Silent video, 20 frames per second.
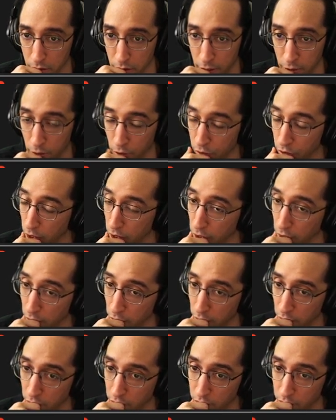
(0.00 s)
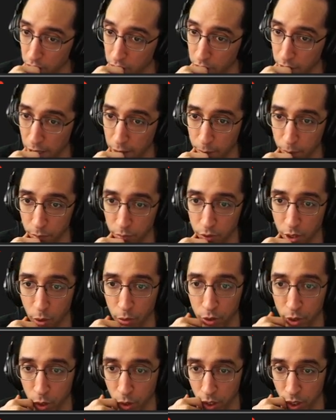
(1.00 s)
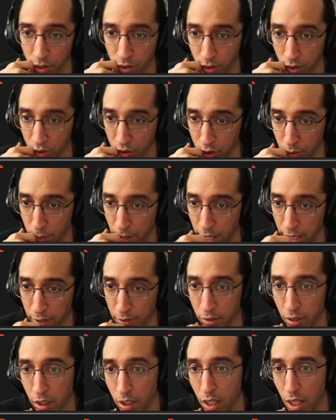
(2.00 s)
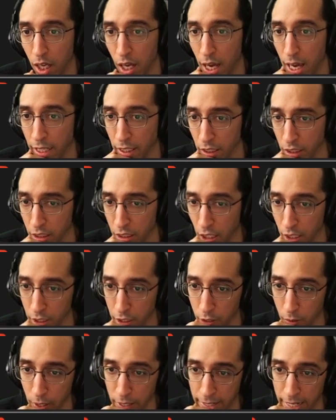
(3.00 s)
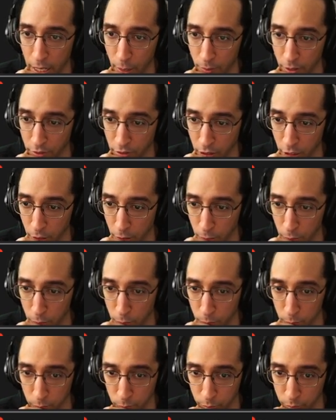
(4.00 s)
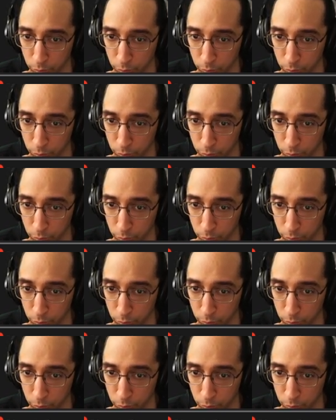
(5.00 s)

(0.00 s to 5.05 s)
It looks like it is. Yep, don't do this. This is bad. I can cut here right now, and that's Ko.